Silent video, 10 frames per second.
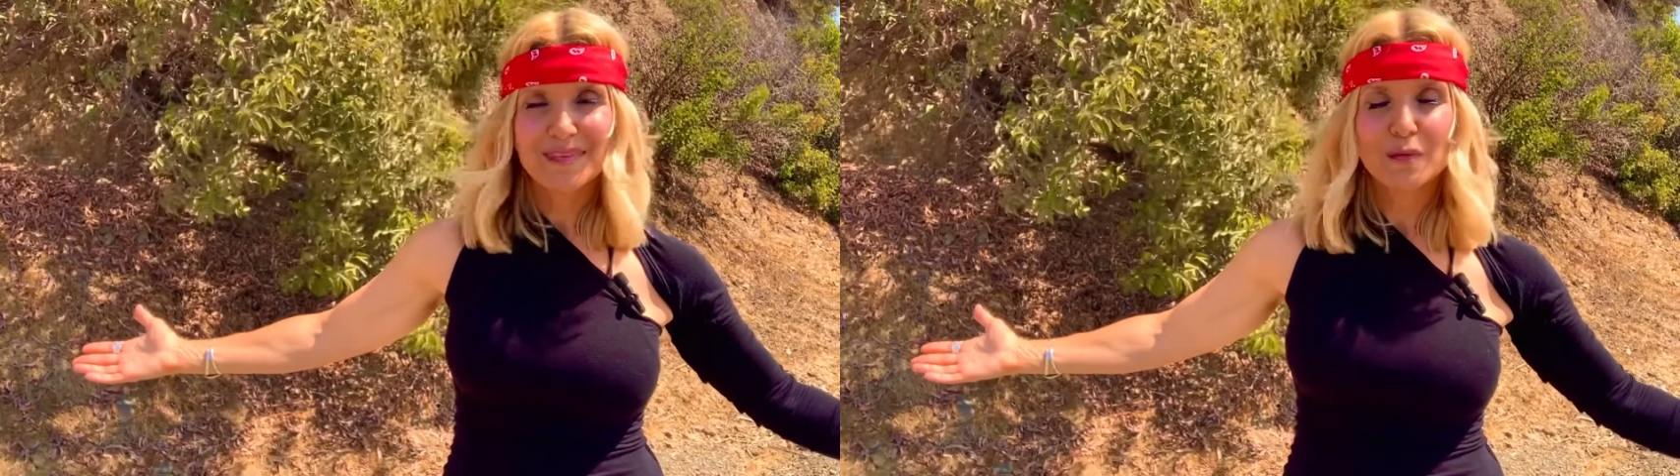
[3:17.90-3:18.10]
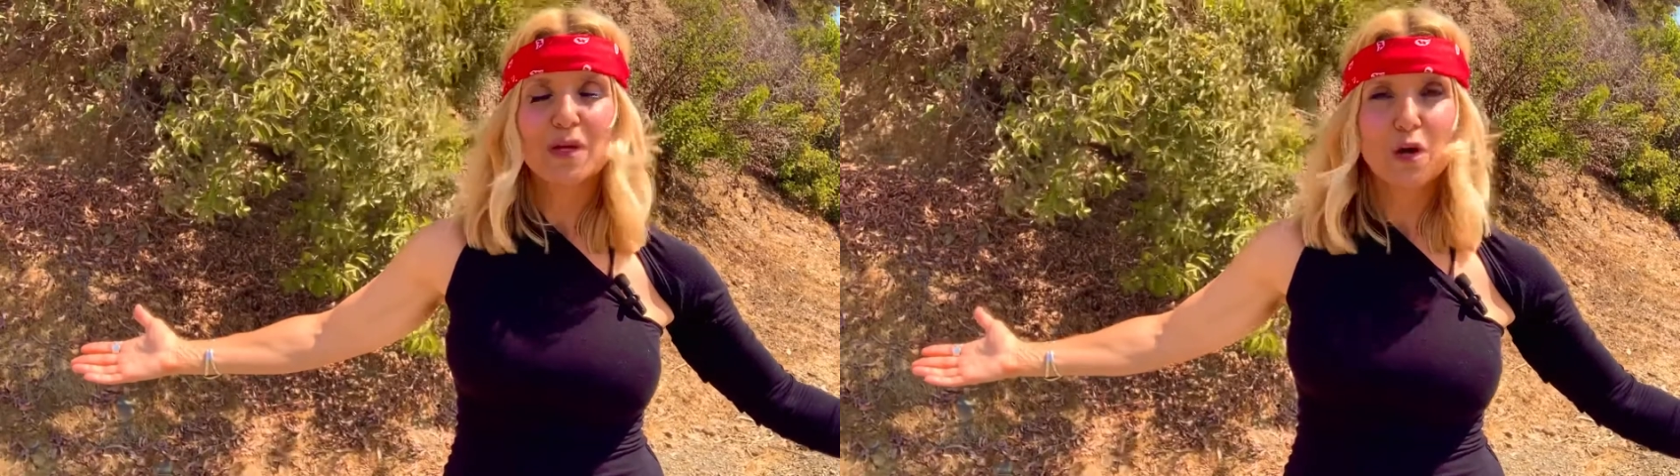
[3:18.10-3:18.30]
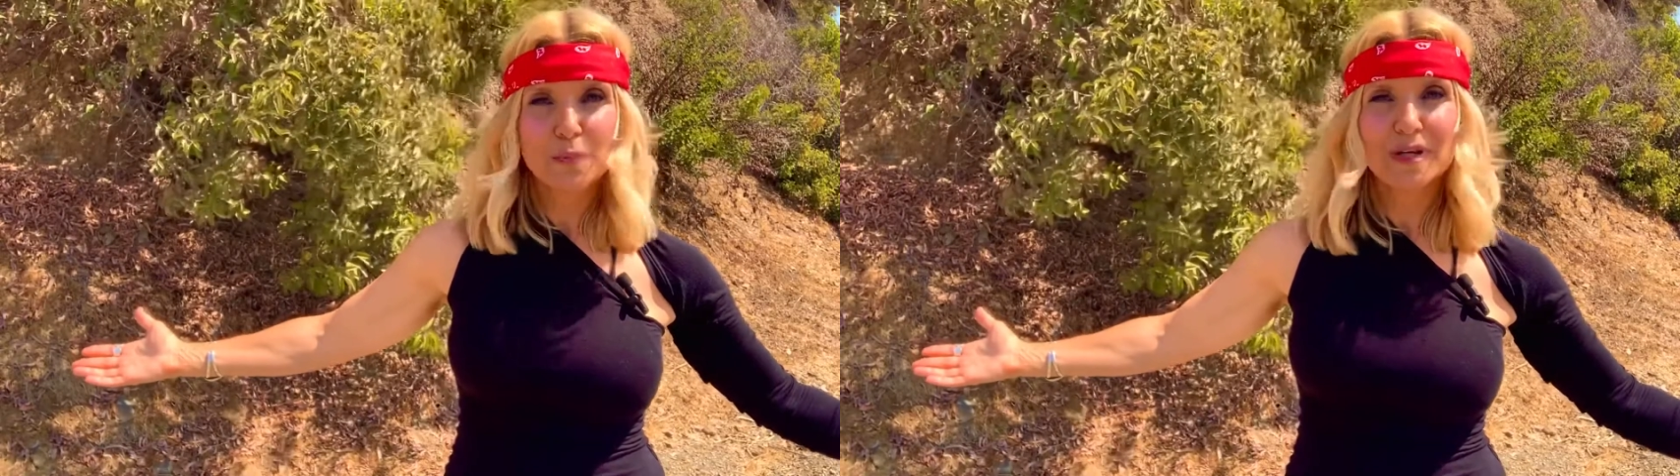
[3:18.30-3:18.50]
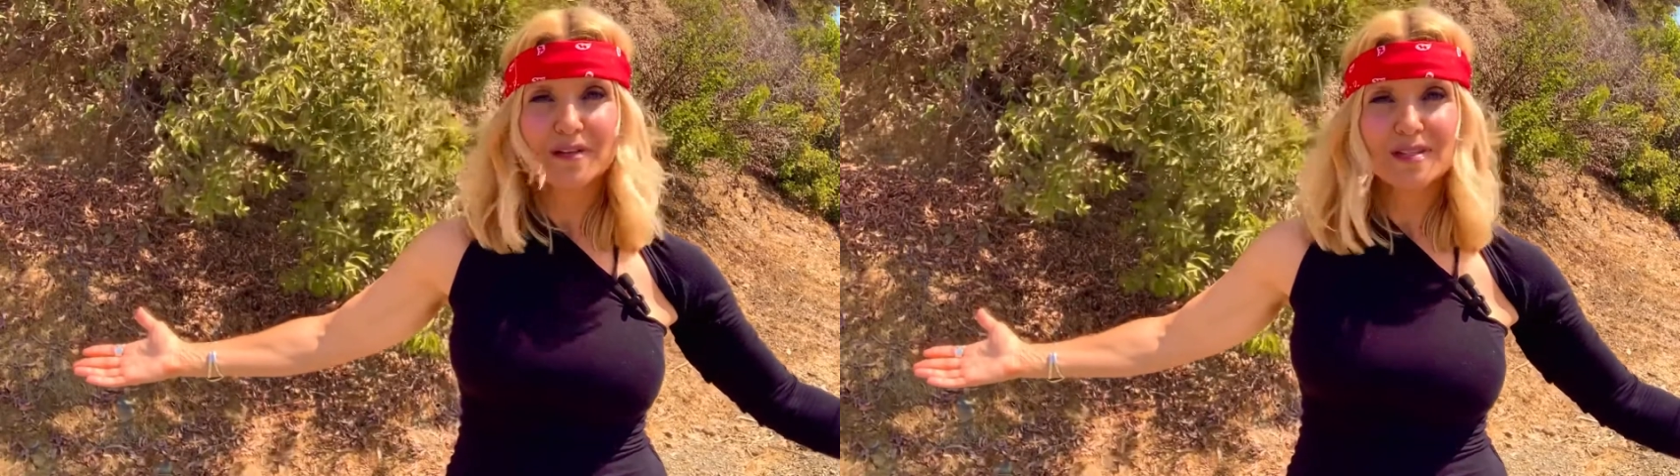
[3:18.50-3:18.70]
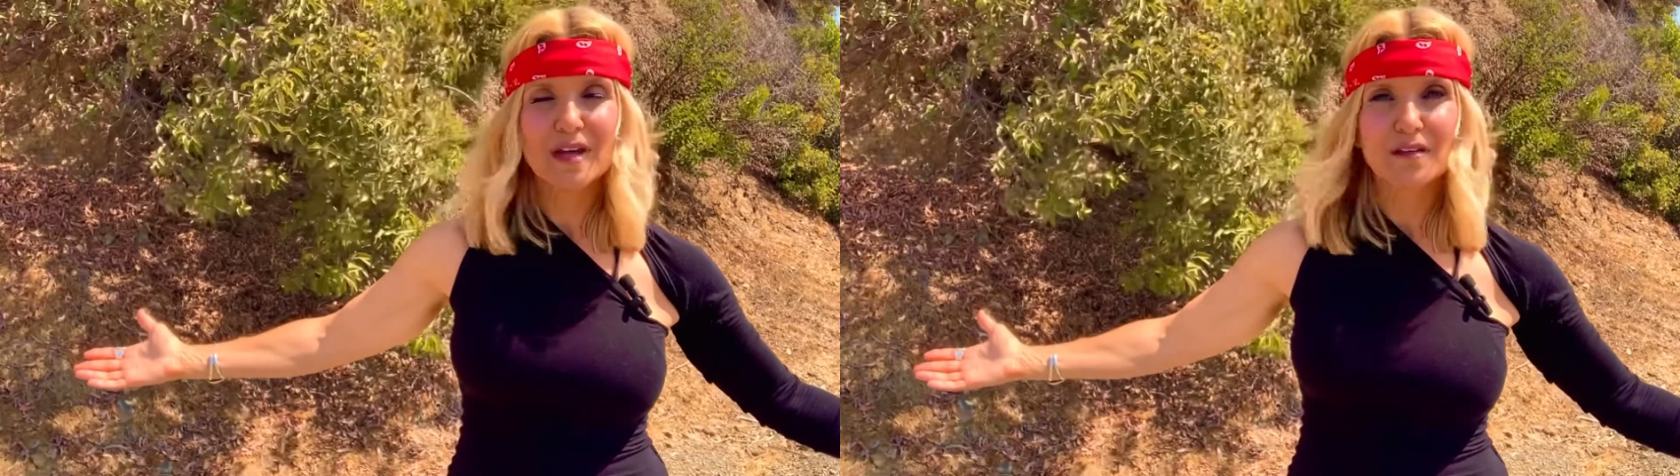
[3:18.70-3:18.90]
We open
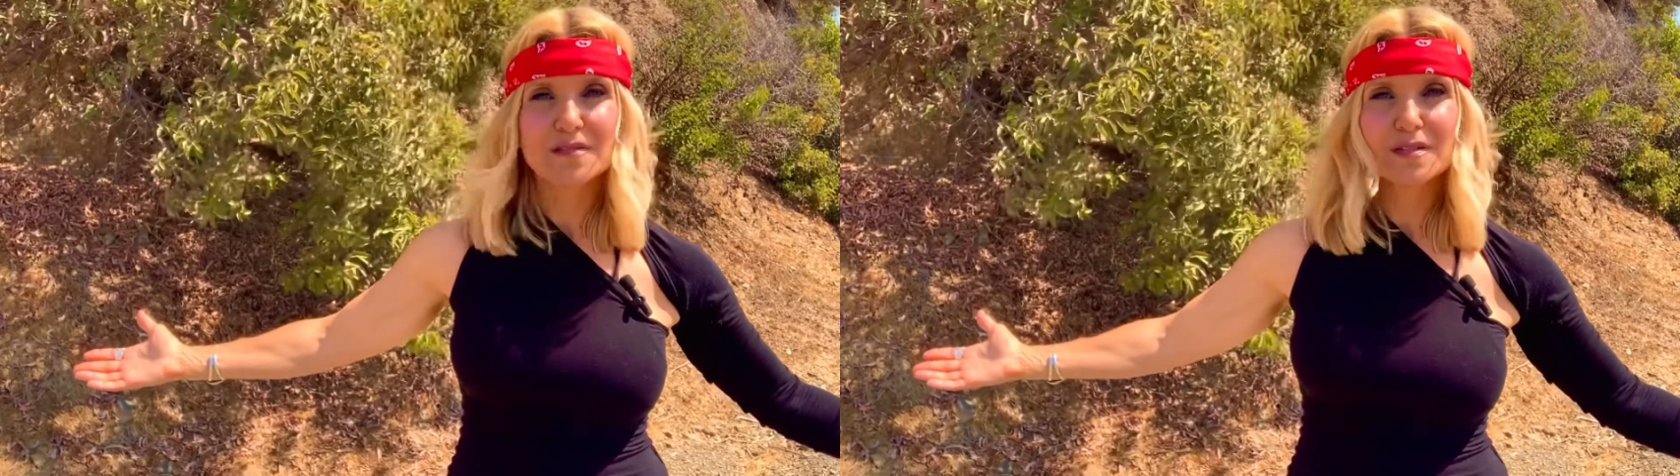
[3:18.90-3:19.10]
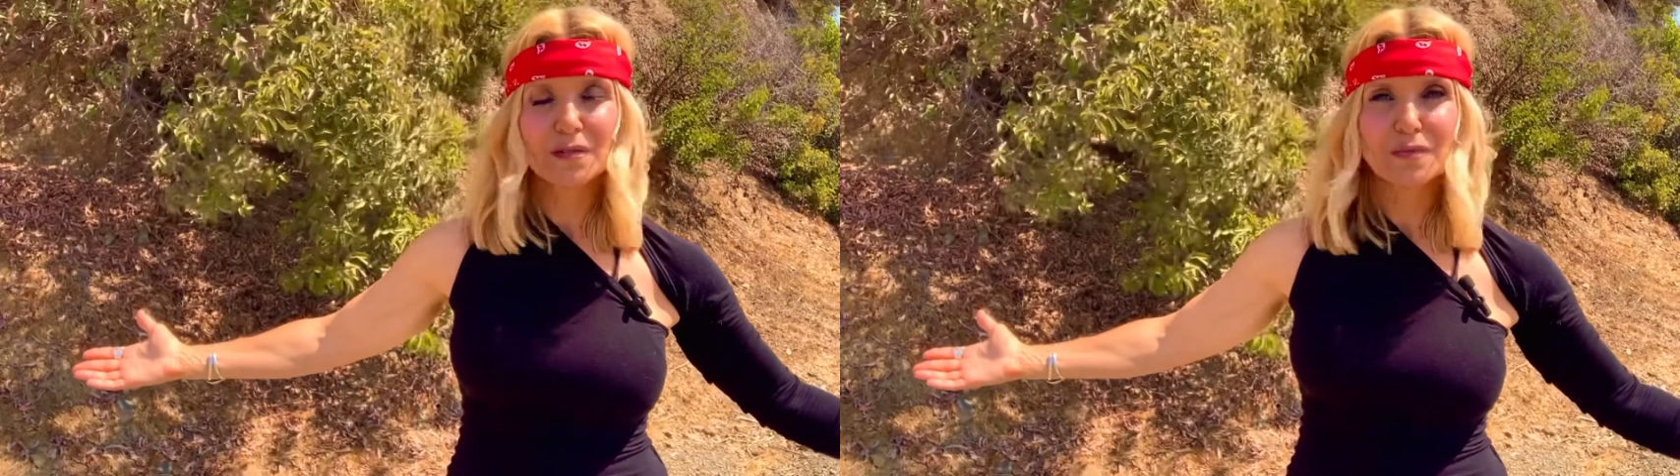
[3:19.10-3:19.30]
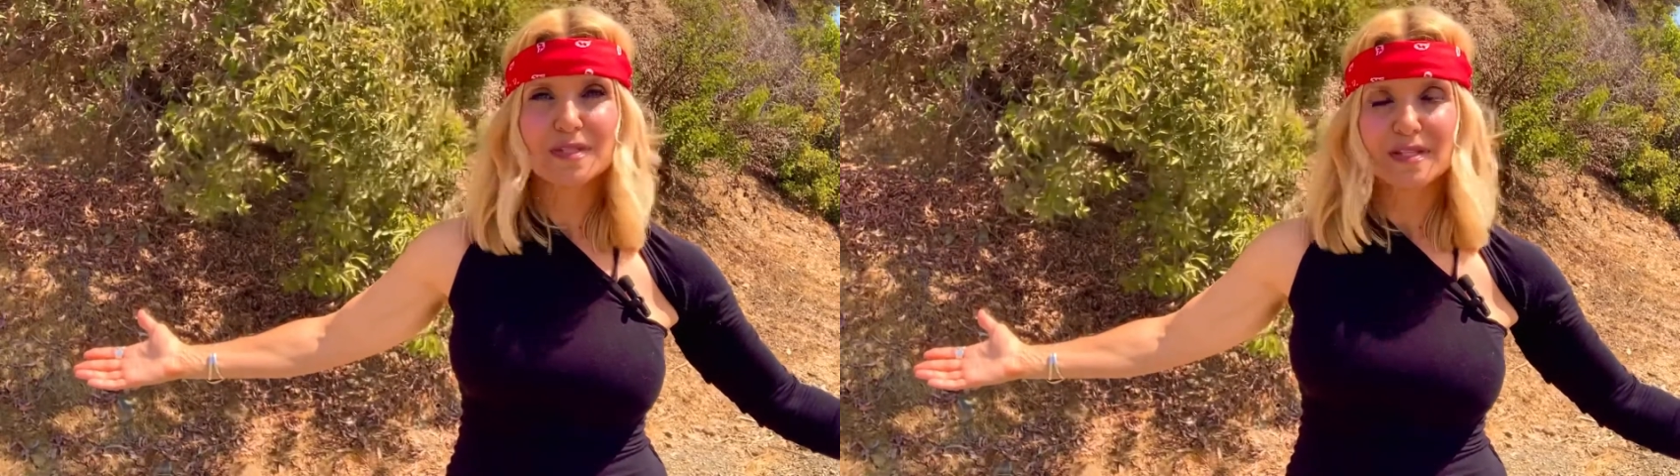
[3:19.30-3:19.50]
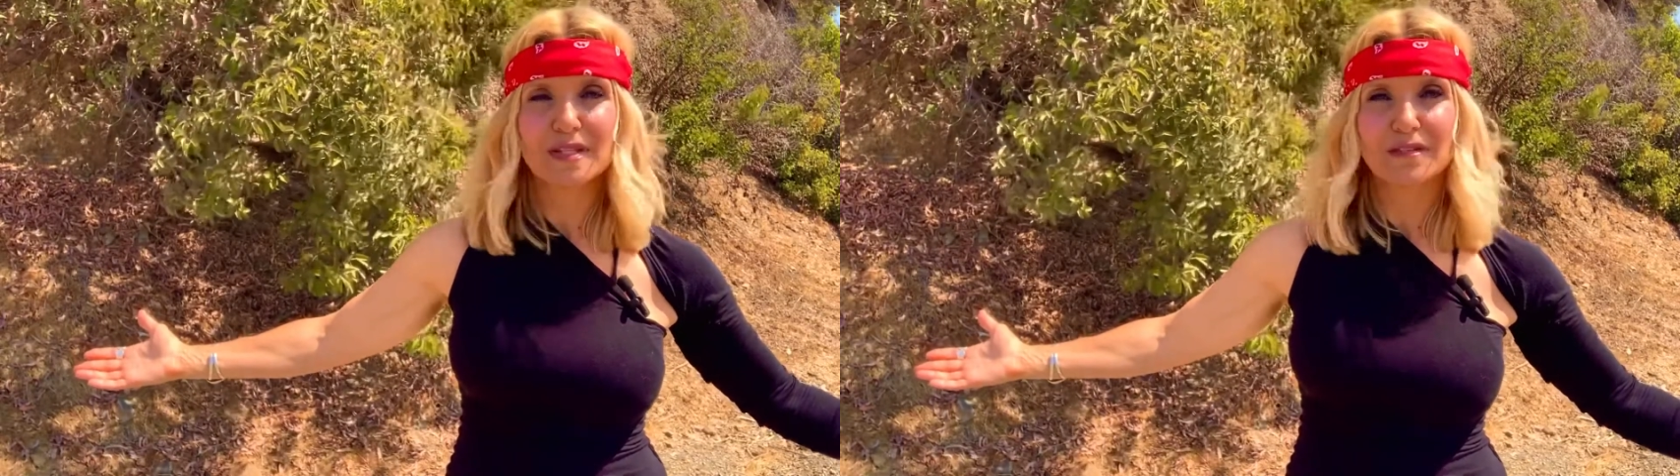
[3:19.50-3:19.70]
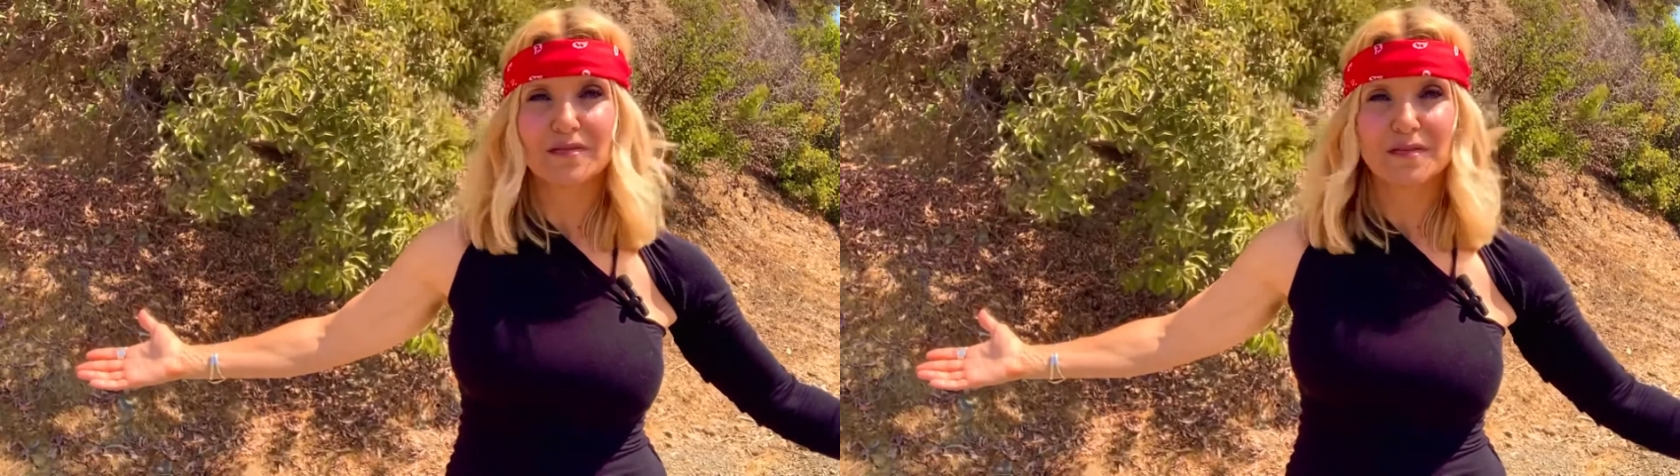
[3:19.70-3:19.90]
ourselves to receive.